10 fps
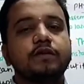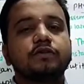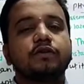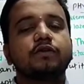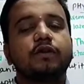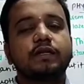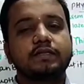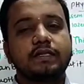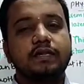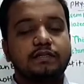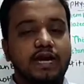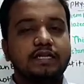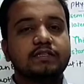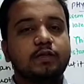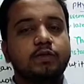So you can say the charge
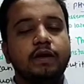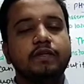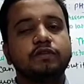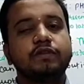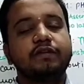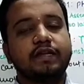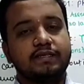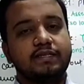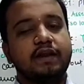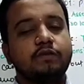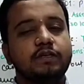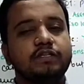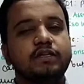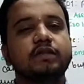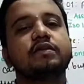is equivalent, so they will cancel out each
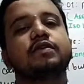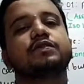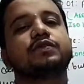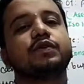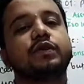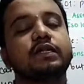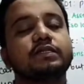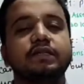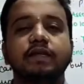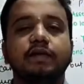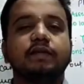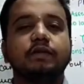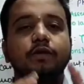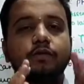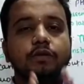other. So you can say that the
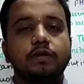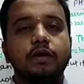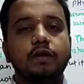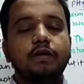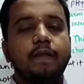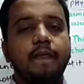total